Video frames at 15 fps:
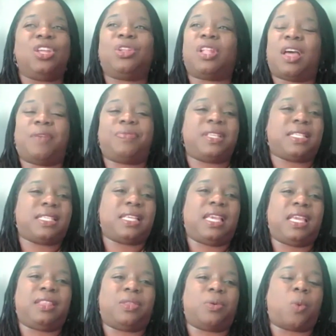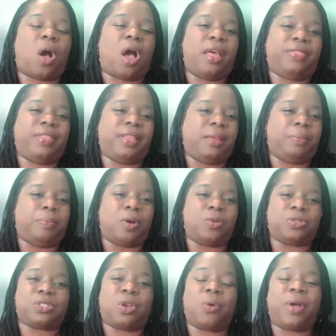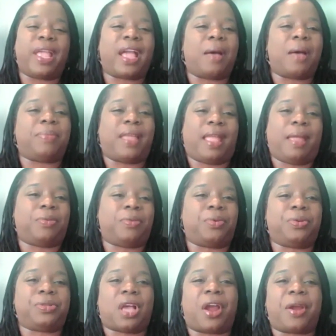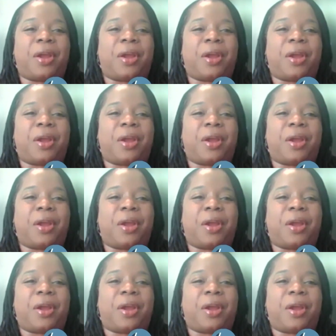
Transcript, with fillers: You'll love to see the boats going up the Hampton Roads